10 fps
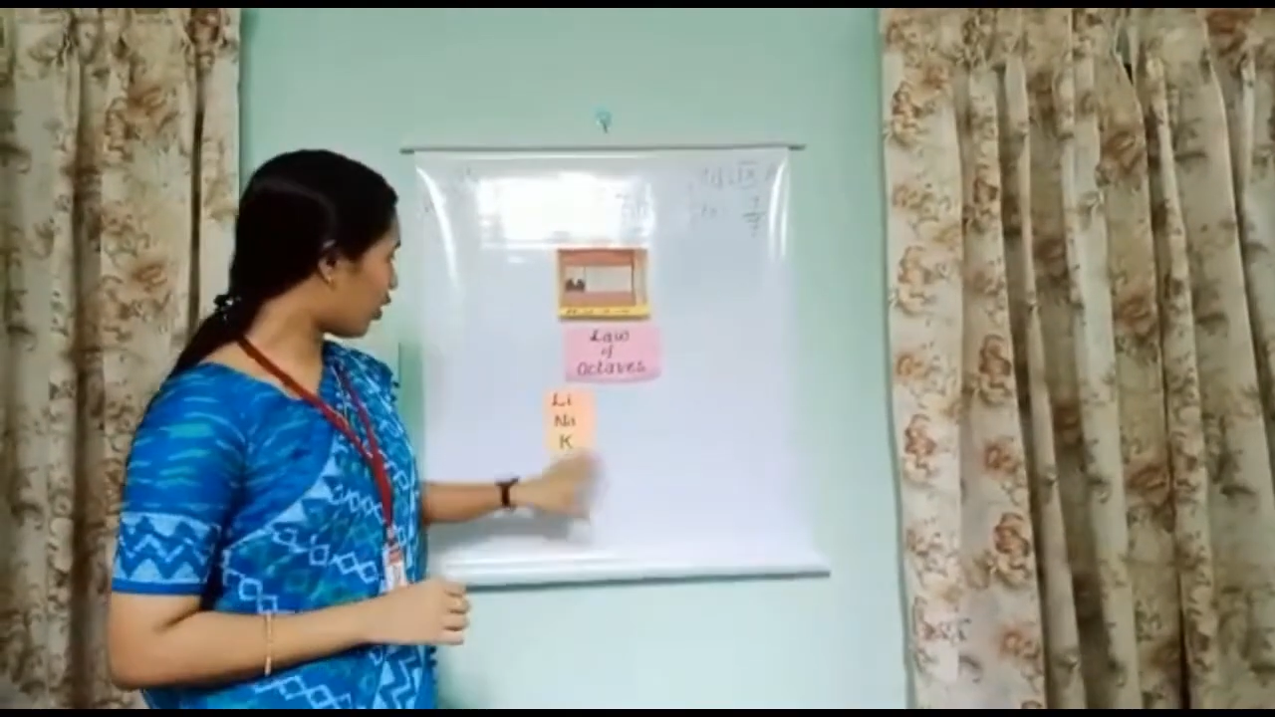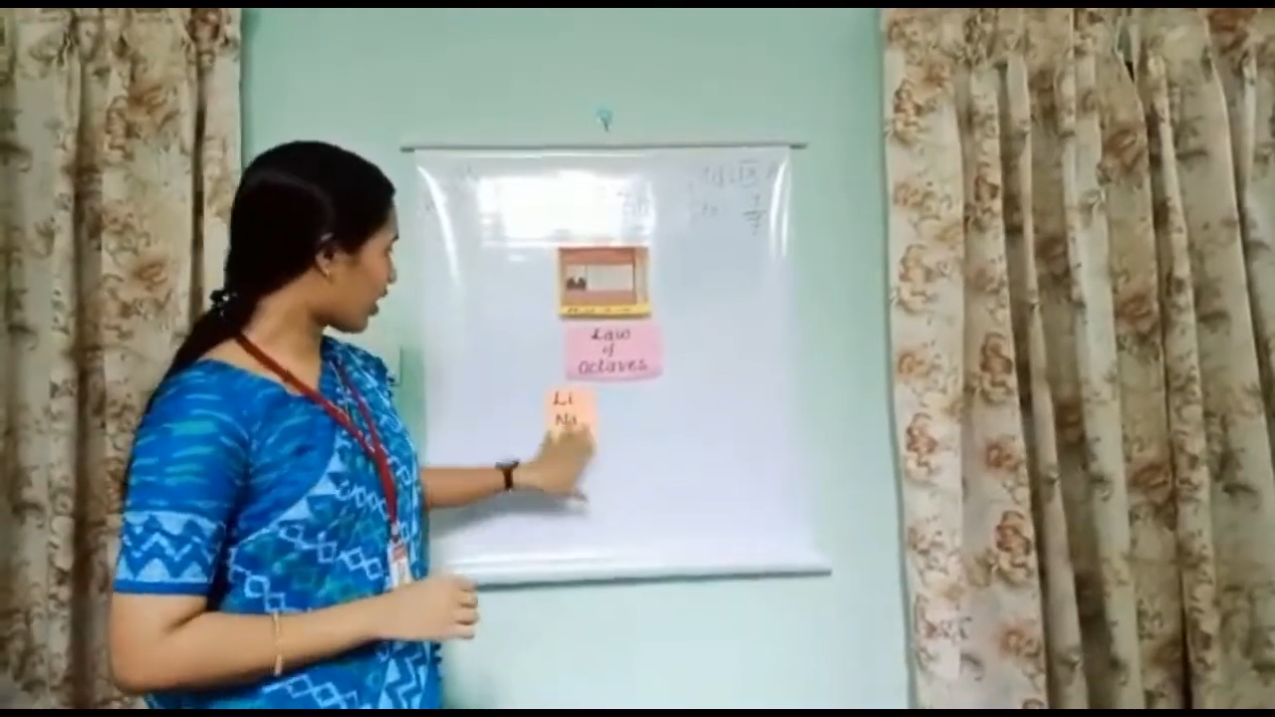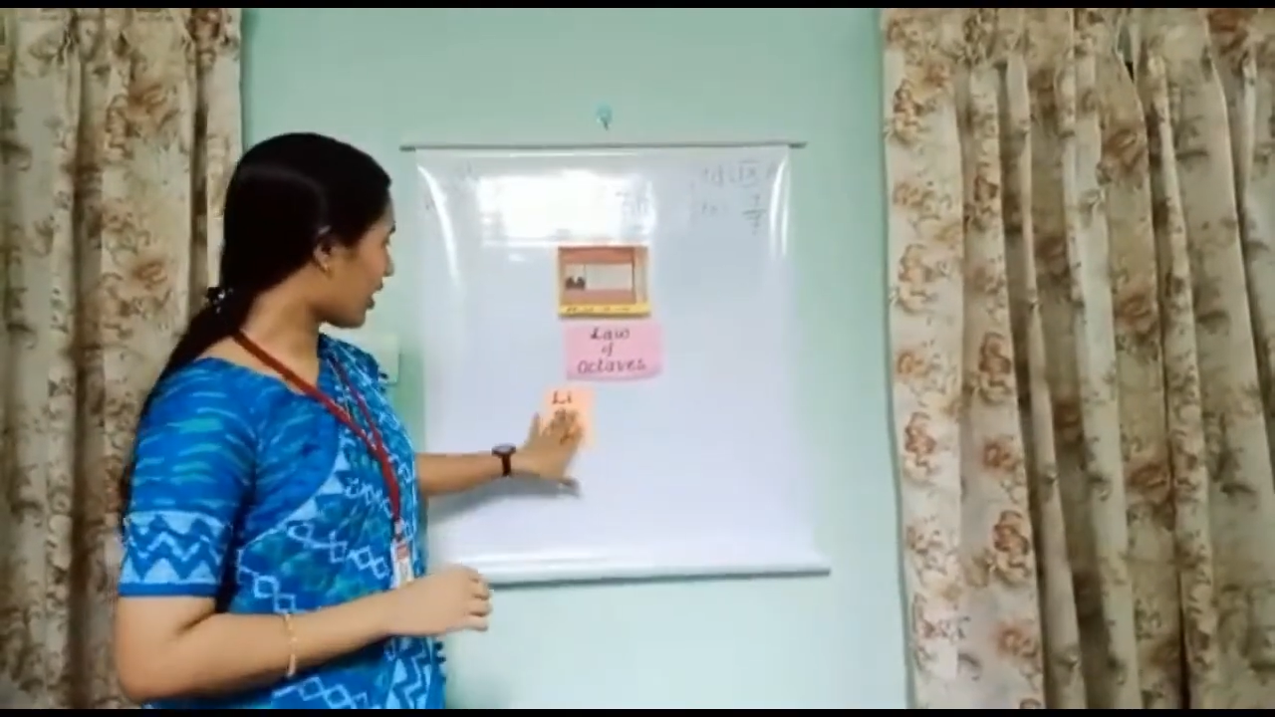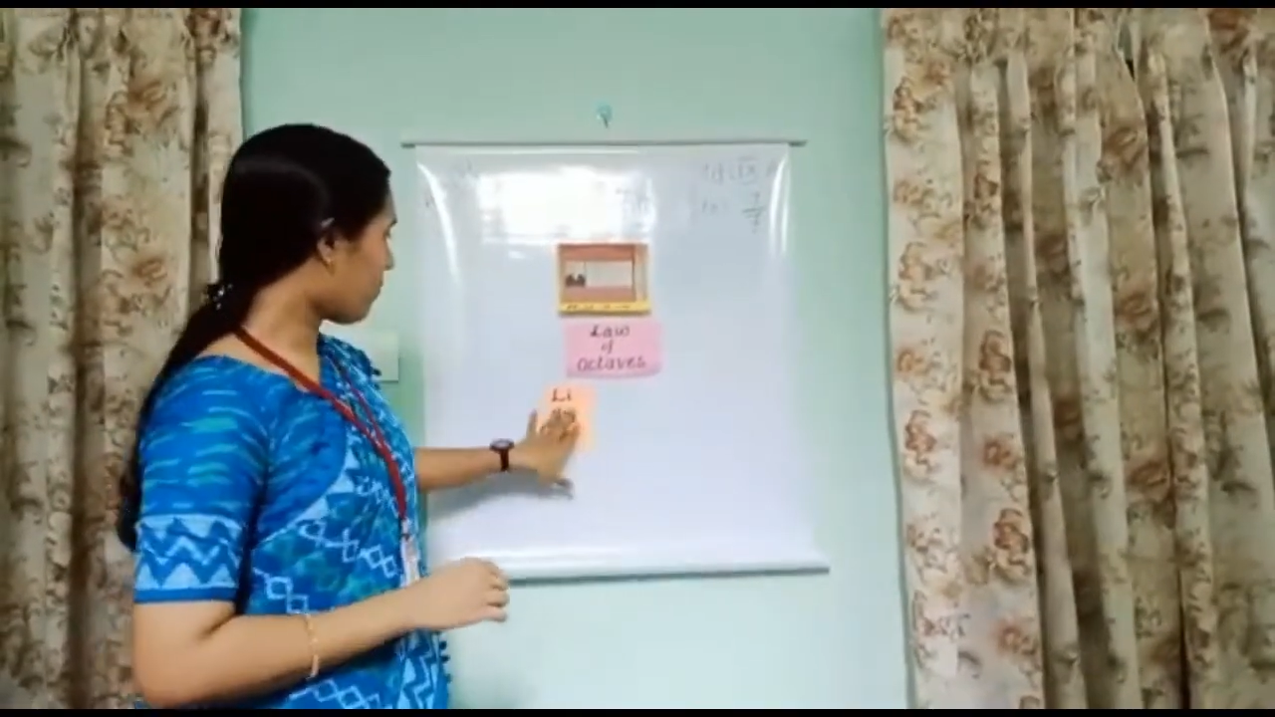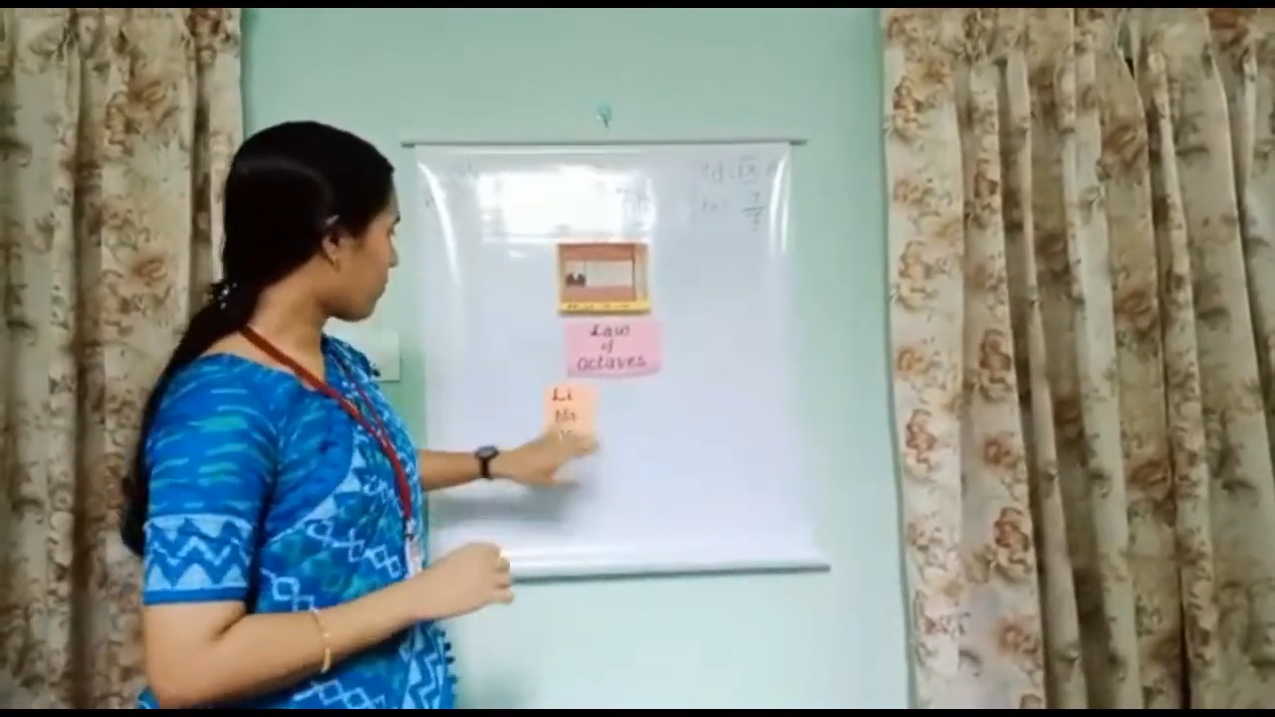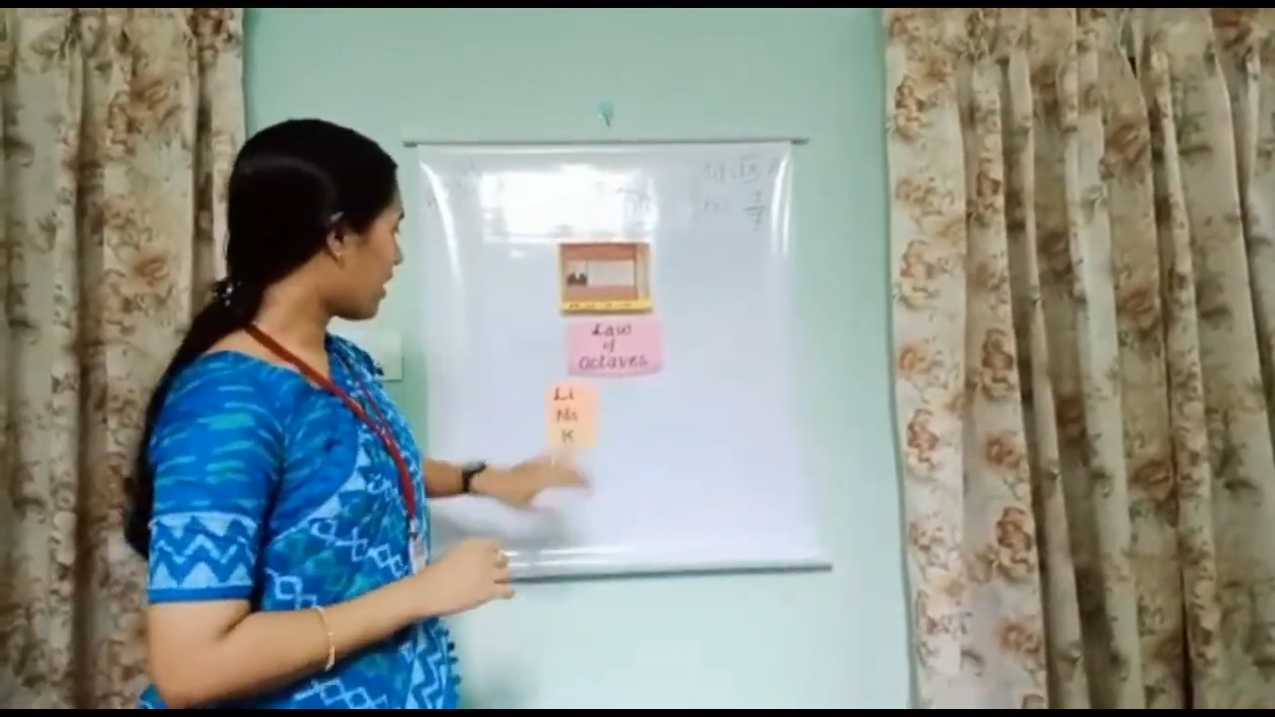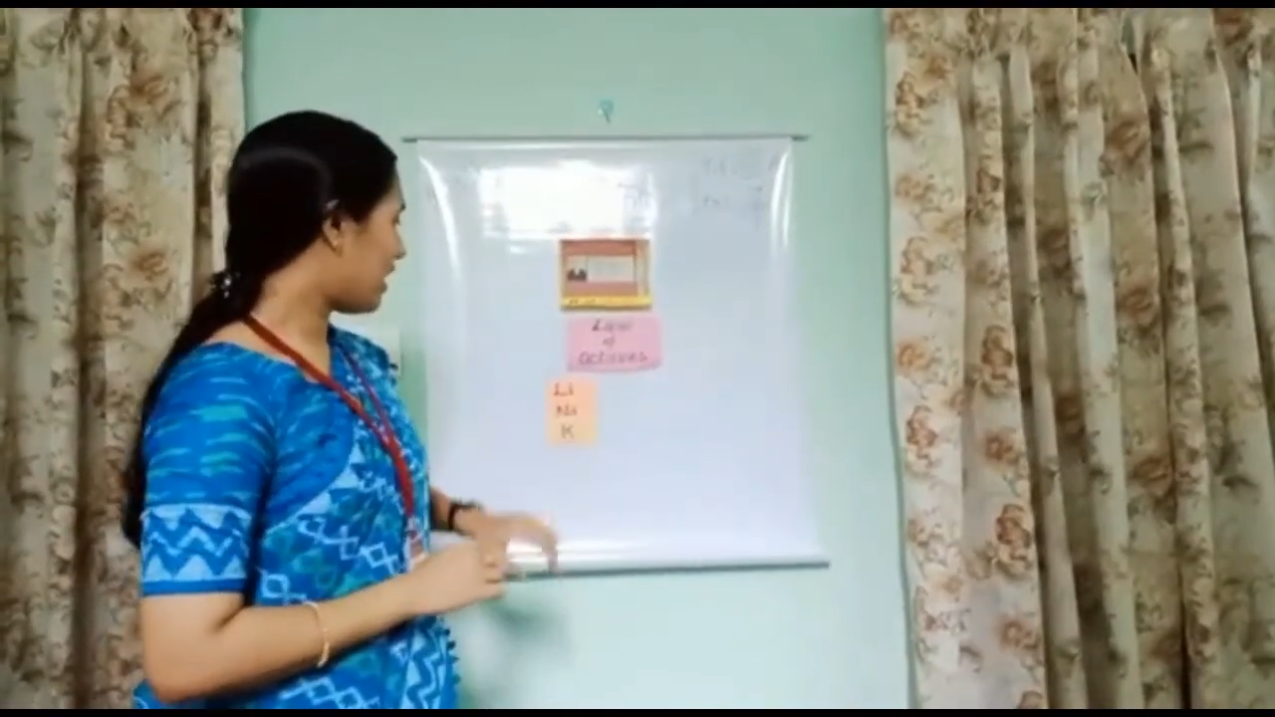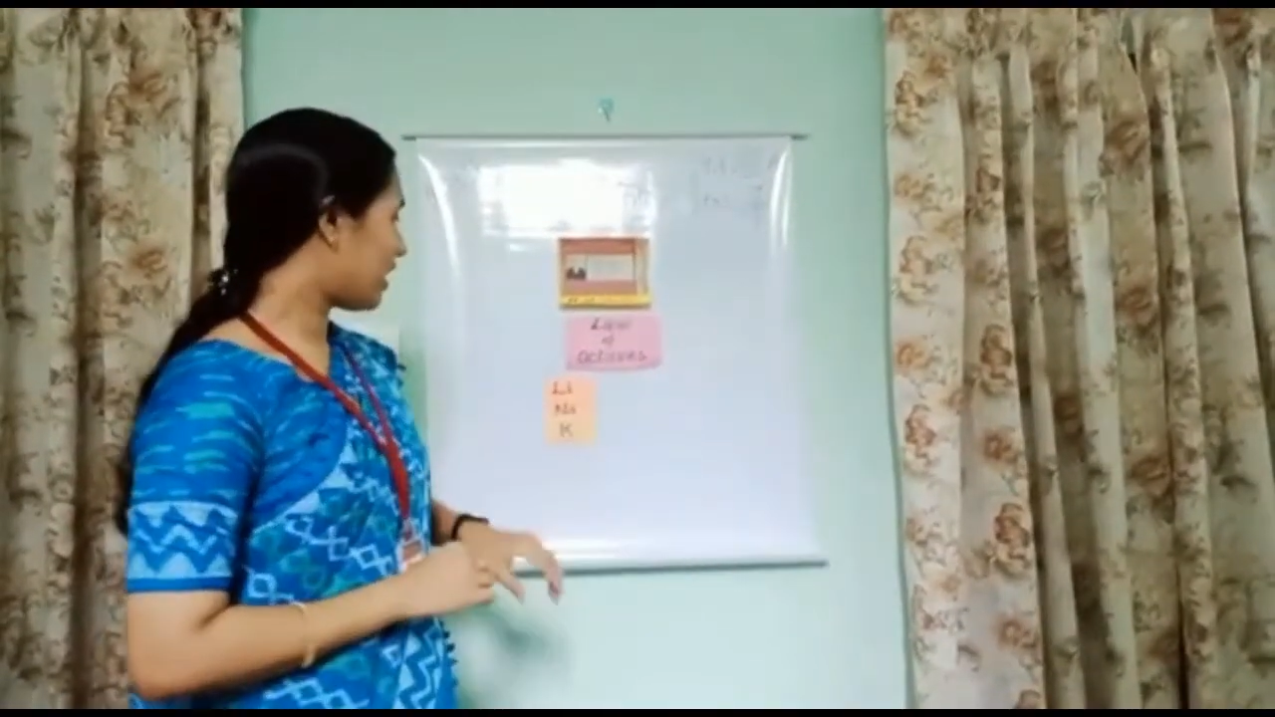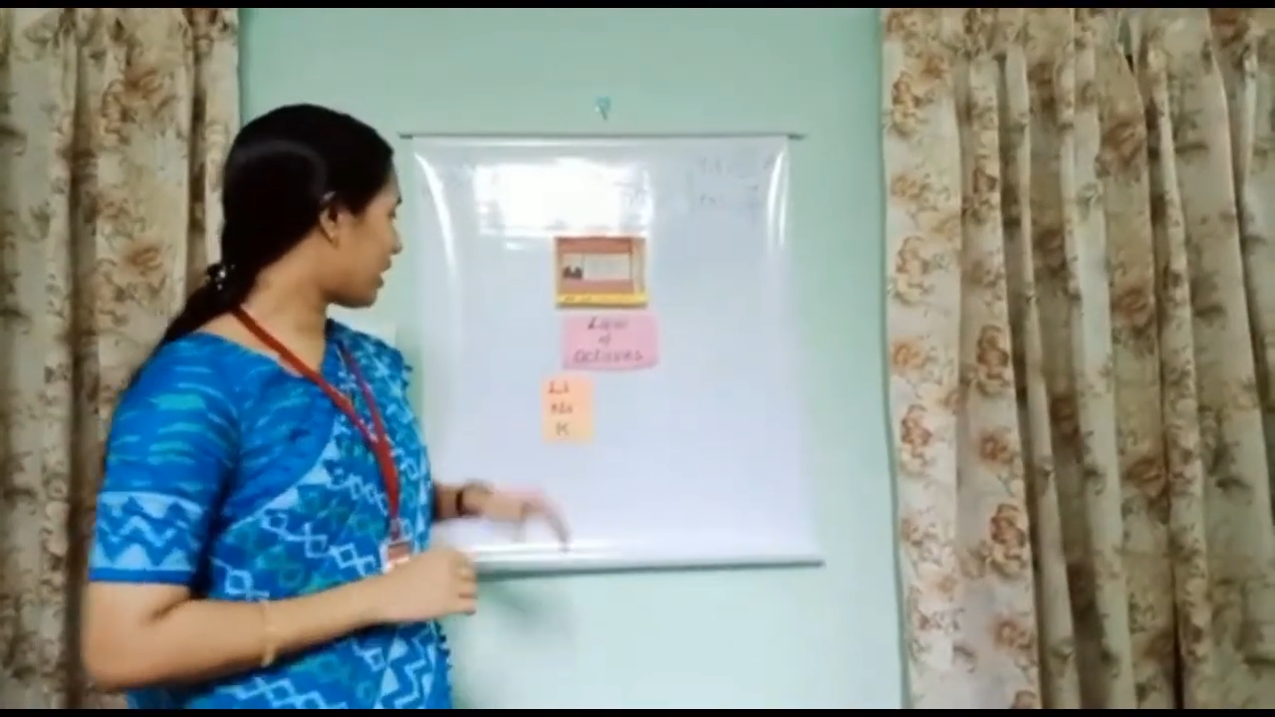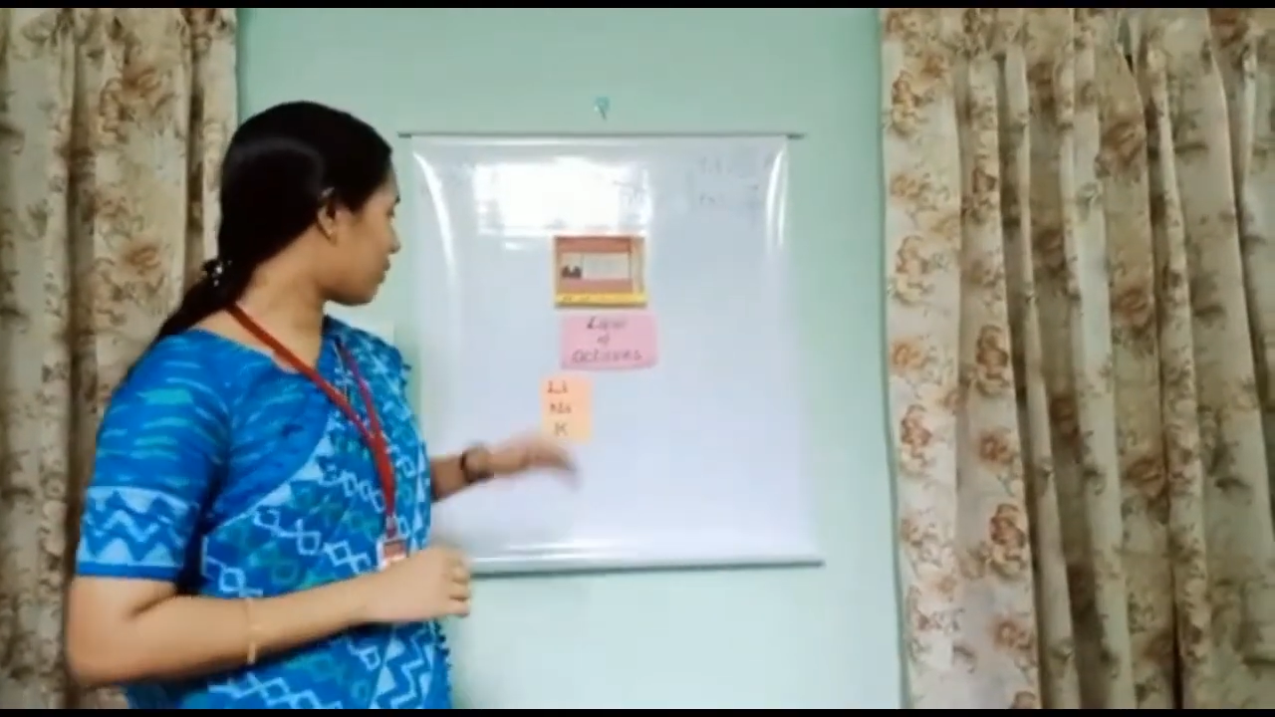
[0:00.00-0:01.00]
okay,
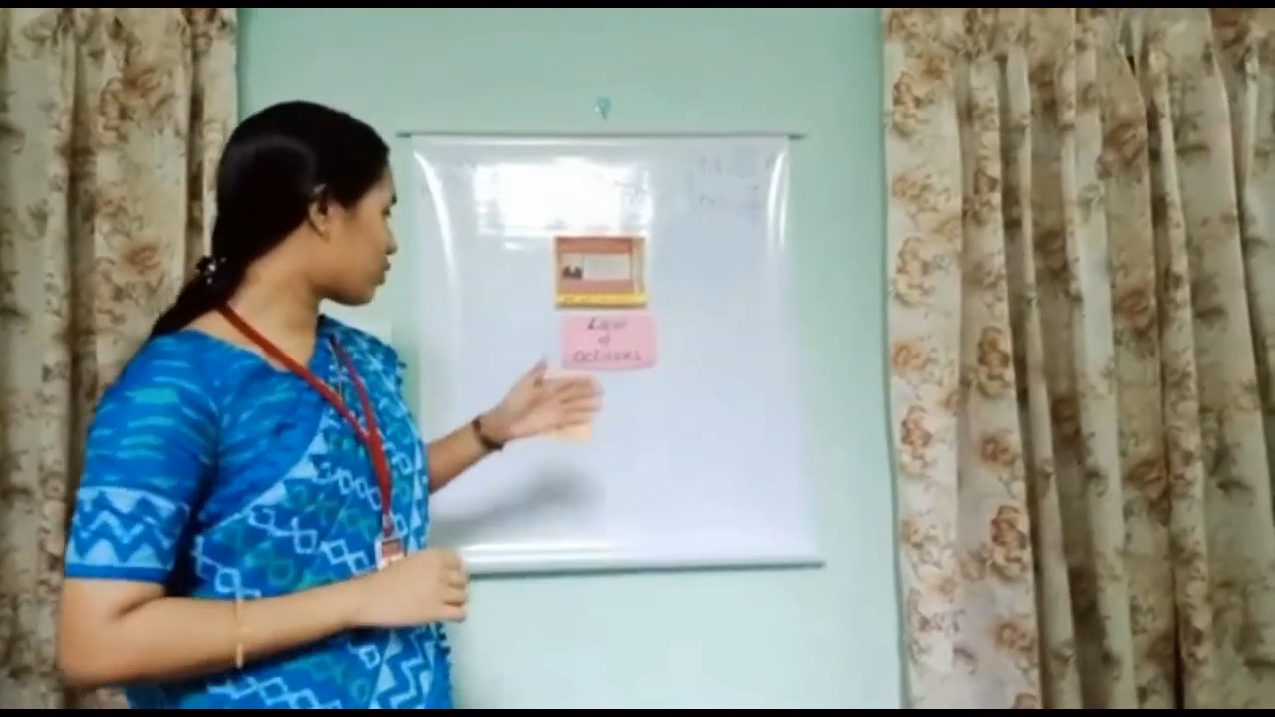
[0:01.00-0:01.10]
lithium,